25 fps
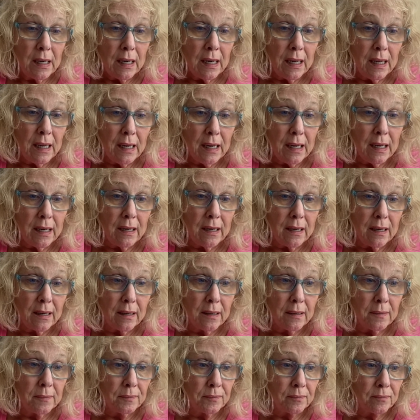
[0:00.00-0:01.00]
and
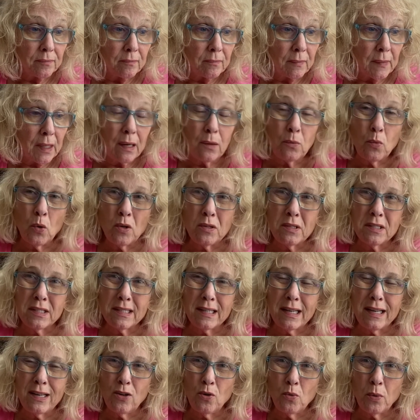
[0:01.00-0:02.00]
uh, I won't
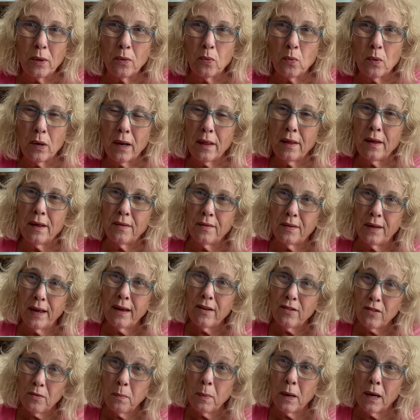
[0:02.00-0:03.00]
see you with one of these
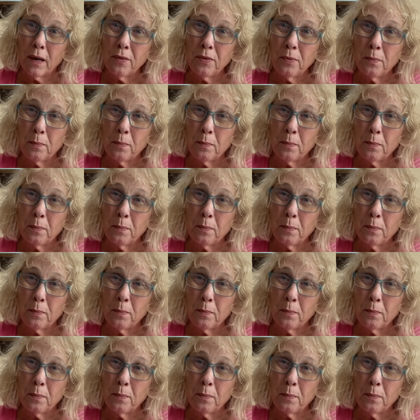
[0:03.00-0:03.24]
next month,